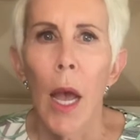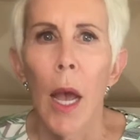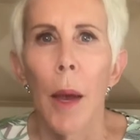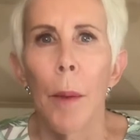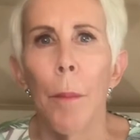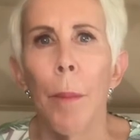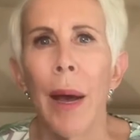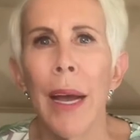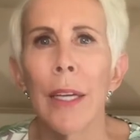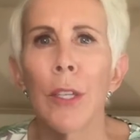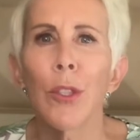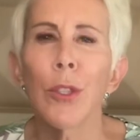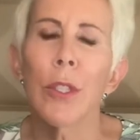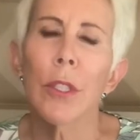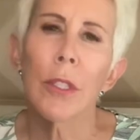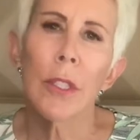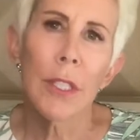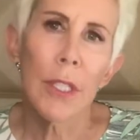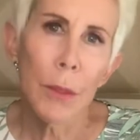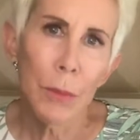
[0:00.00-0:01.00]

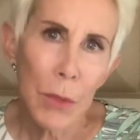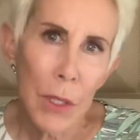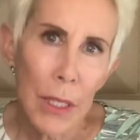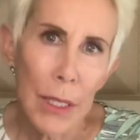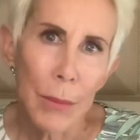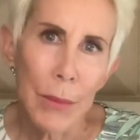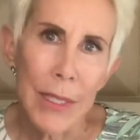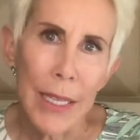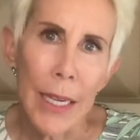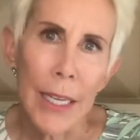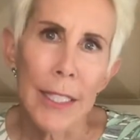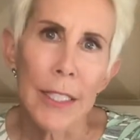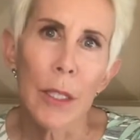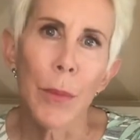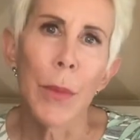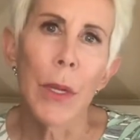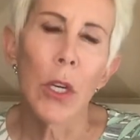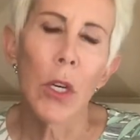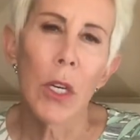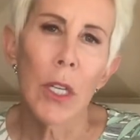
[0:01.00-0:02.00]
Buyers sometimes ask
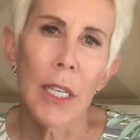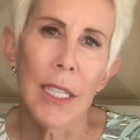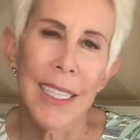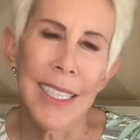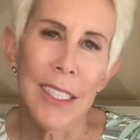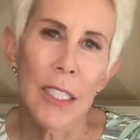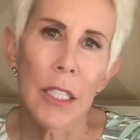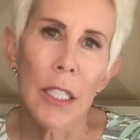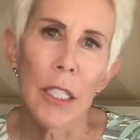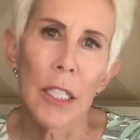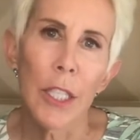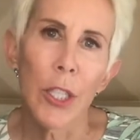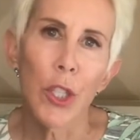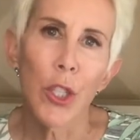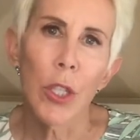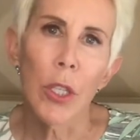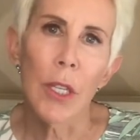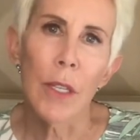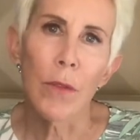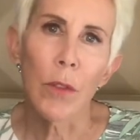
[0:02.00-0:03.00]
me on an
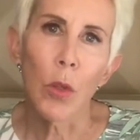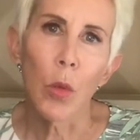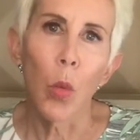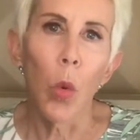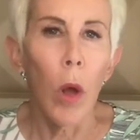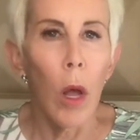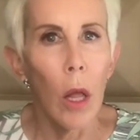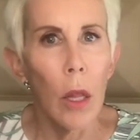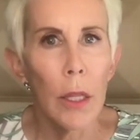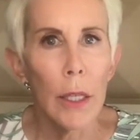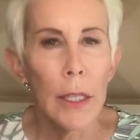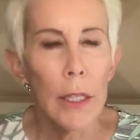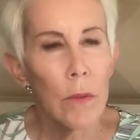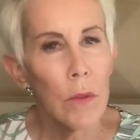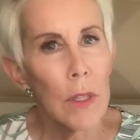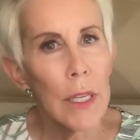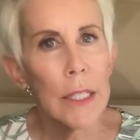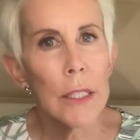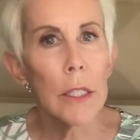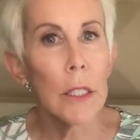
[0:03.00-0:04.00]
escalation offer, well, if
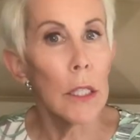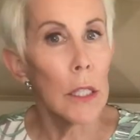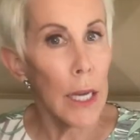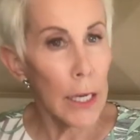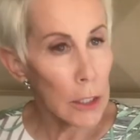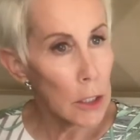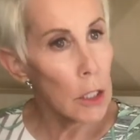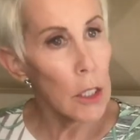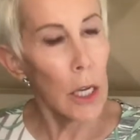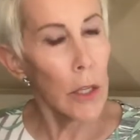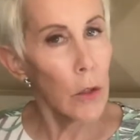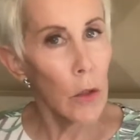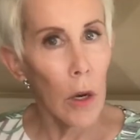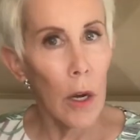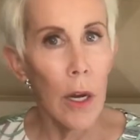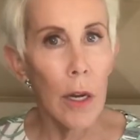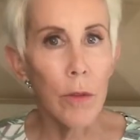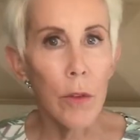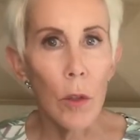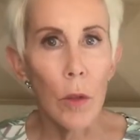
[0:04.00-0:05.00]
they select another
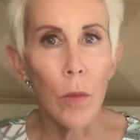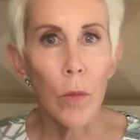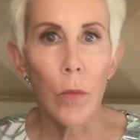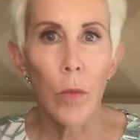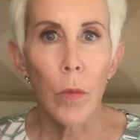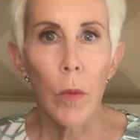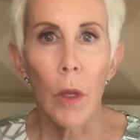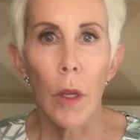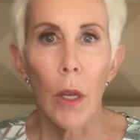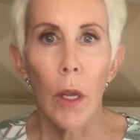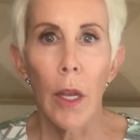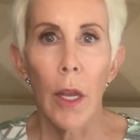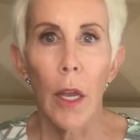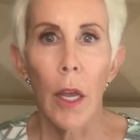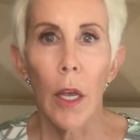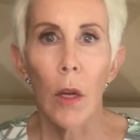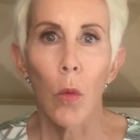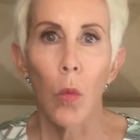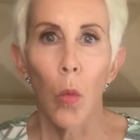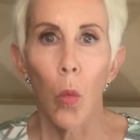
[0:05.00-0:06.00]
offer,
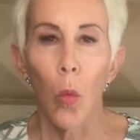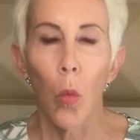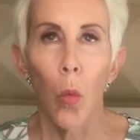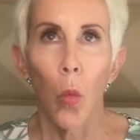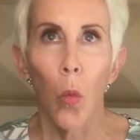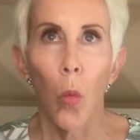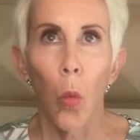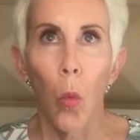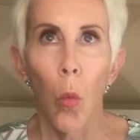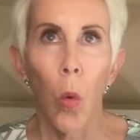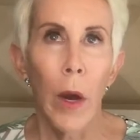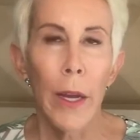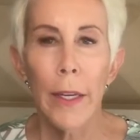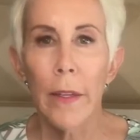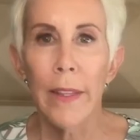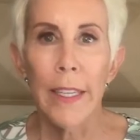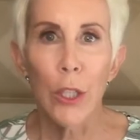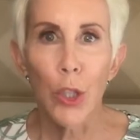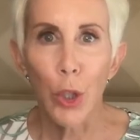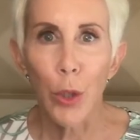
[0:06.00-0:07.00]
and why did
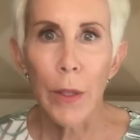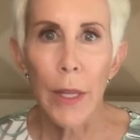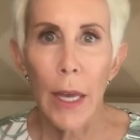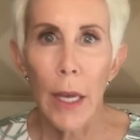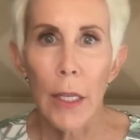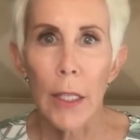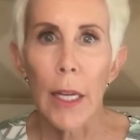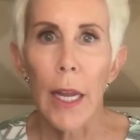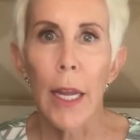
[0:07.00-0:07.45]
they do that?